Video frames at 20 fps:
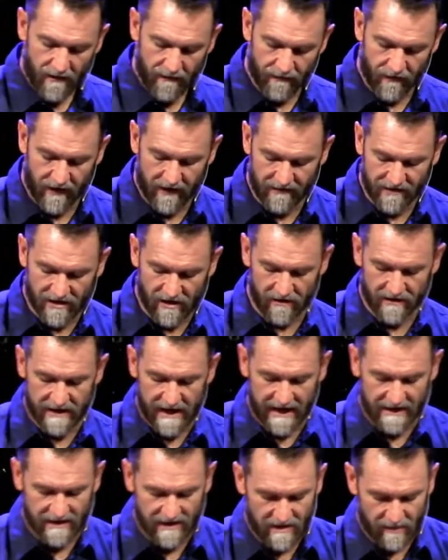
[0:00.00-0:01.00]
Forgive us our
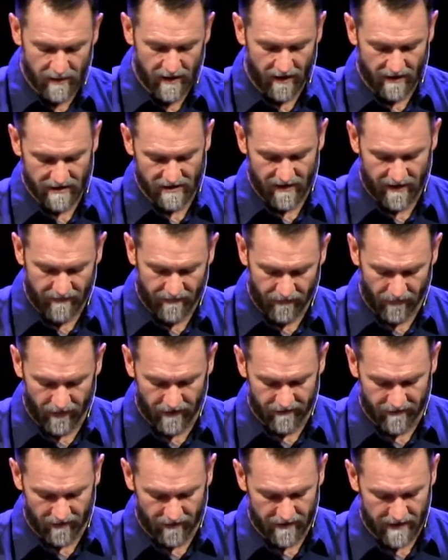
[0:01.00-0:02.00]
debts as we also have
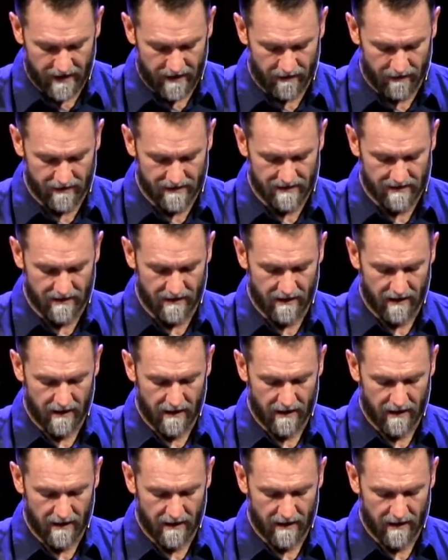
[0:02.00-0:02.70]
forgiven our debtors.